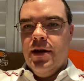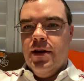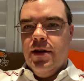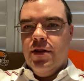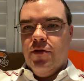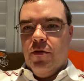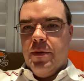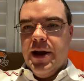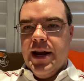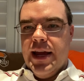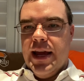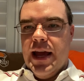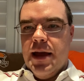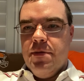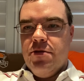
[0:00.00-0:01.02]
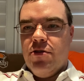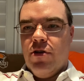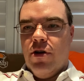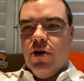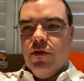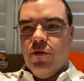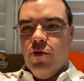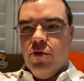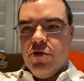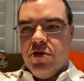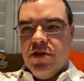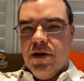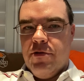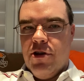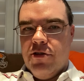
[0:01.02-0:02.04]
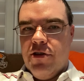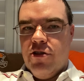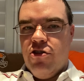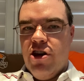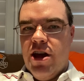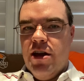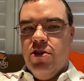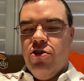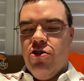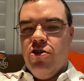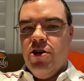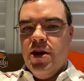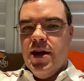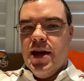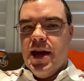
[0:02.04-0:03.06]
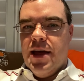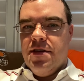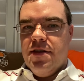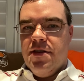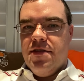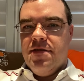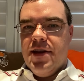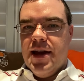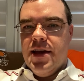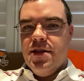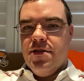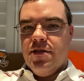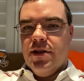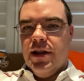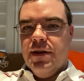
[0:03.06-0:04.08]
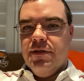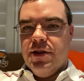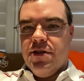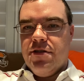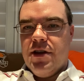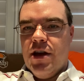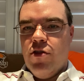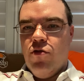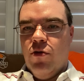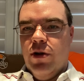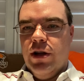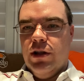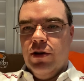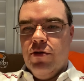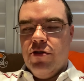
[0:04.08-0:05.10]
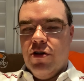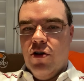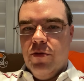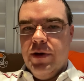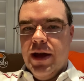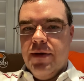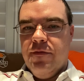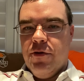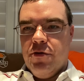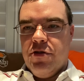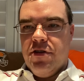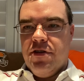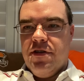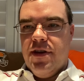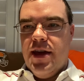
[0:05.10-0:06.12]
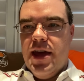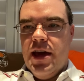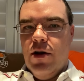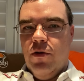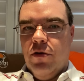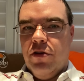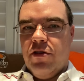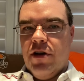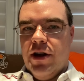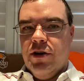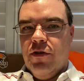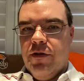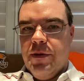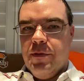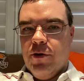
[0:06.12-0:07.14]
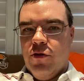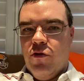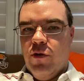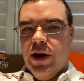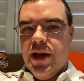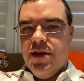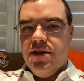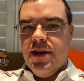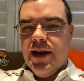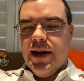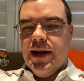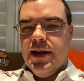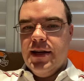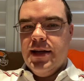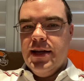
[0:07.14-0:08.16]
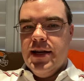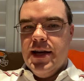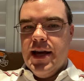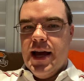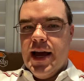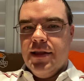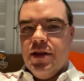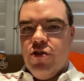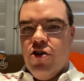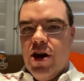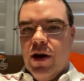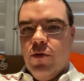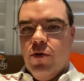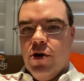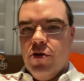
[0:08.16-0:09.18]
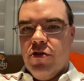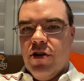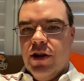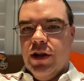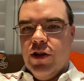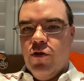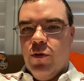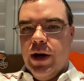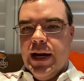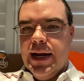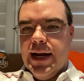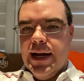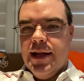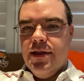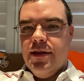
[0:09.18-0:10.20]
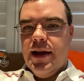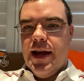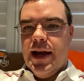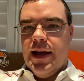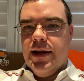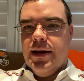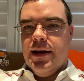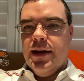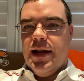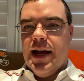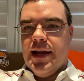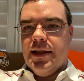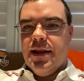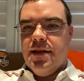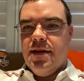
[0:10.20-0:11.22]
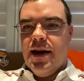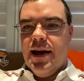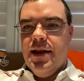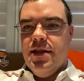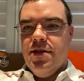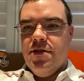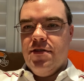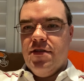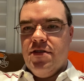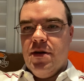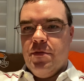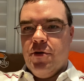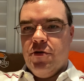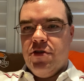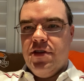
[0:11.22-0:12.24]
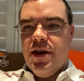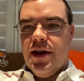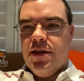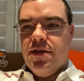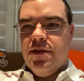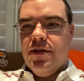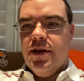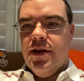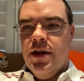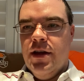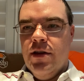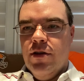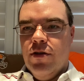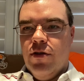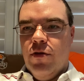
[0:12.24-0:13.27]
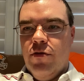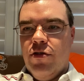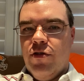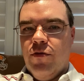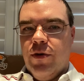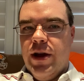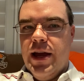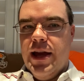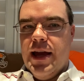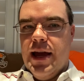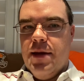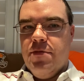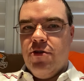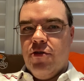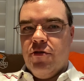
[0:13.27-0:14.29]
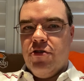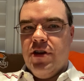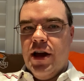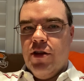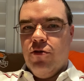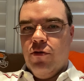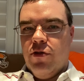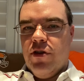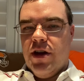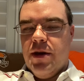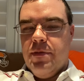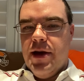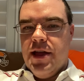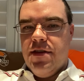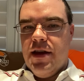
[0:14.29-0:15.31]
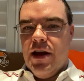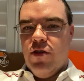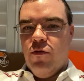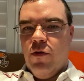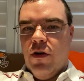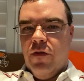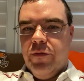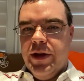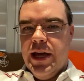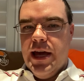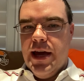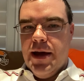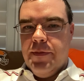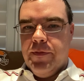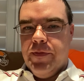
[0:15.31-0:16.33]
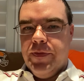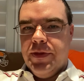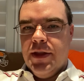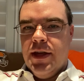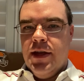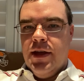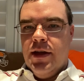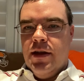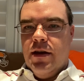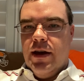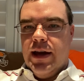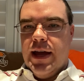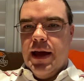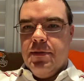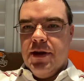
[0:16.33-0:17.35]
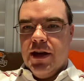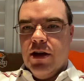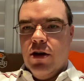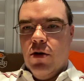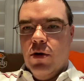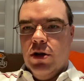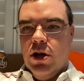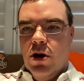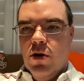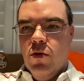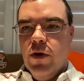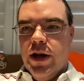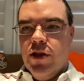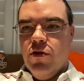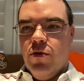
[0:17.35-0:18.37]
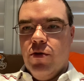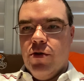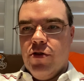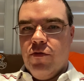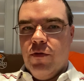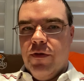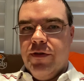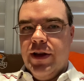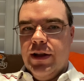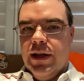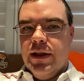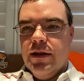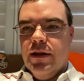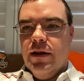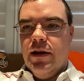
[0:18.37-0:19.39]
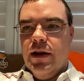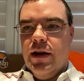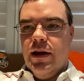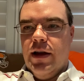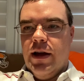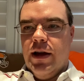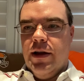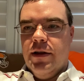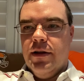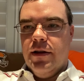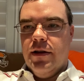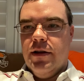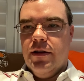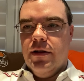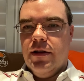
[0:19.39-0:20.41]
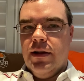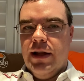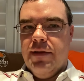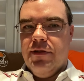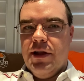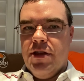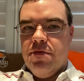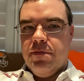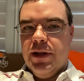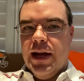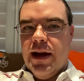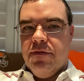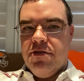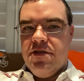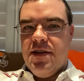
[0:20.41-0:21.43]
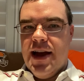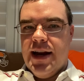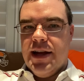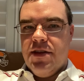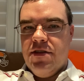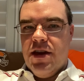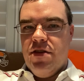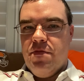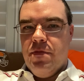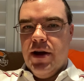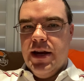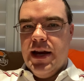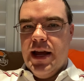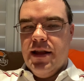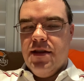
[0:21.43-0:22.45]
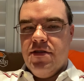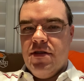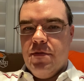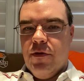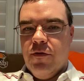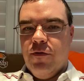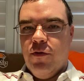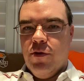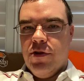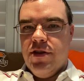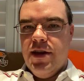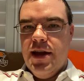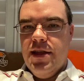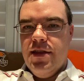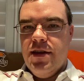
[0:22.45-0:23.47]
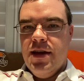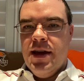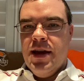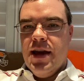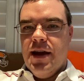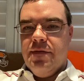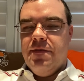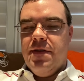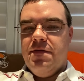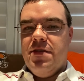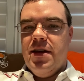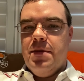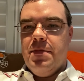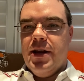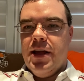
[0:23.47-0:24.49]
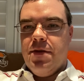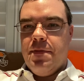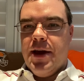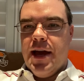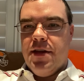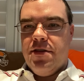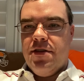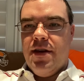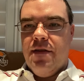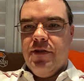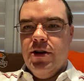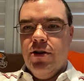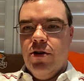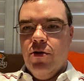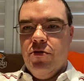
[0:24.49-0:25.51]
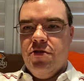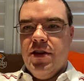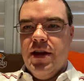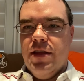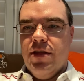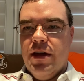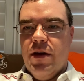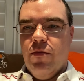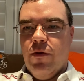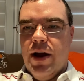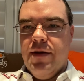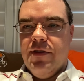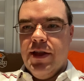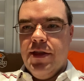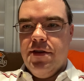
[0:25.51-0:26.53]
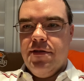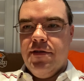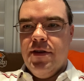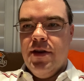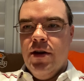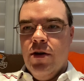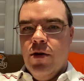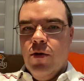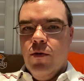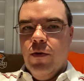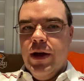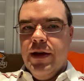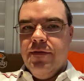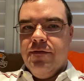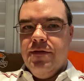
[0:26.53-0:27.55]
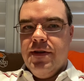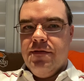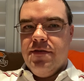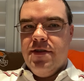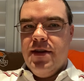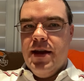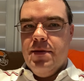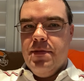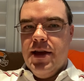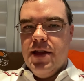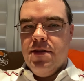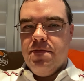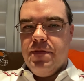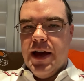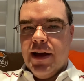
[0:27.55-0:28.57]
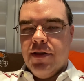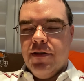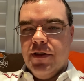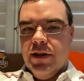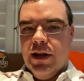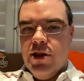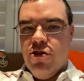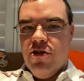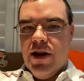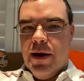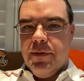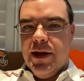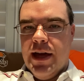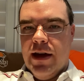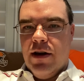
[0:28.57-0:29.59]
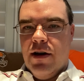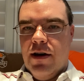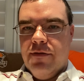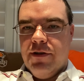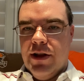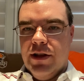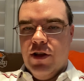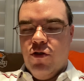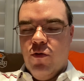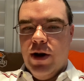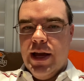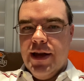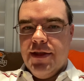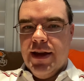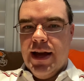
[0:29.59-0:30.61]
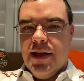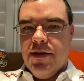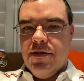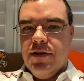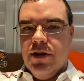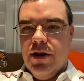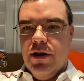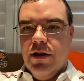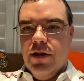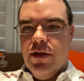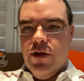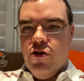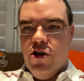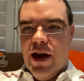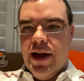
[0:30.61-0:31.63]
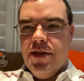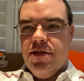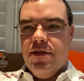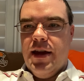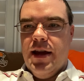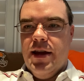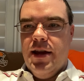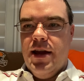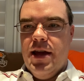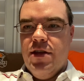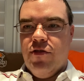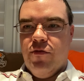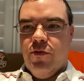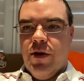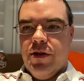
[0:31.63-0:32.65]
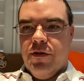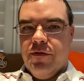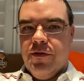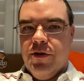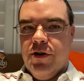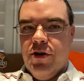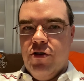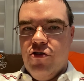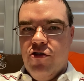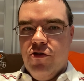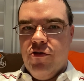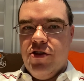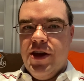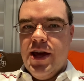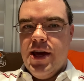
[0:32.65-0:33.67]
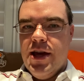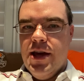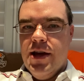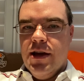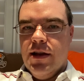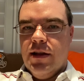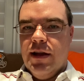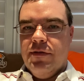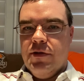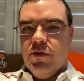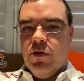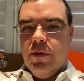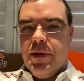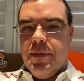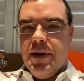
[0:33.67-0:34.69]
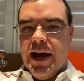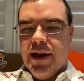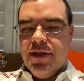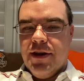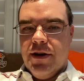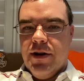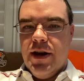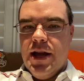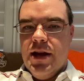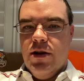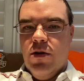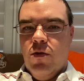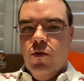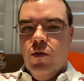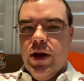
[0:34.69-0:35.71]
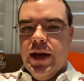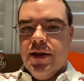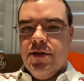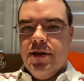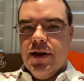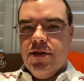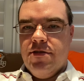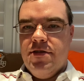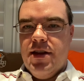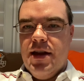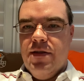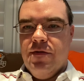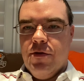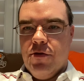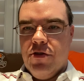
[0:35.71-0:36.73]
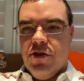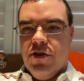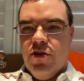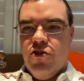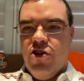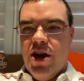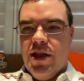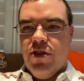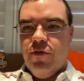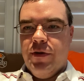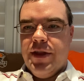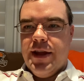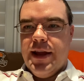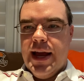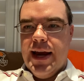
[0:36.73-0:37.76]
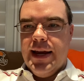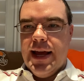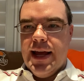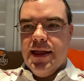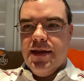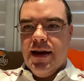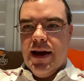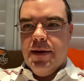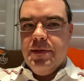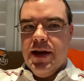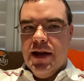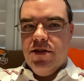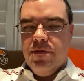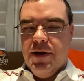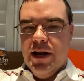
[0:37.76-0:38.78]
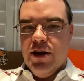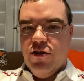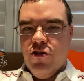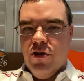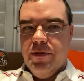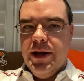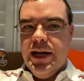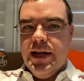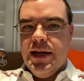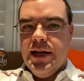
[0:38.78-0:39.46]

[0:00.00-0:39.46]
The remaining games are, of course, subject to change. As it stands, Cleveland's schedule includes a home game versus the Eagles on November 22nd, at the Jaguars on the 29th, and at the Titans December 6th. Those 3 games are scheduled to commence at 12 p.m. A game that can go a long way towards revealing Cleveland's playoff status is Monday, December 14th at 15 minutes past 7, hosting the Ravens. Week 15 means back to the lunchtime kickoff on the 20th against the Giants in East Rutherford, New Jersey. Cleveland will be back there in Week 16 versus the Jets, with a date and time yet to be determined.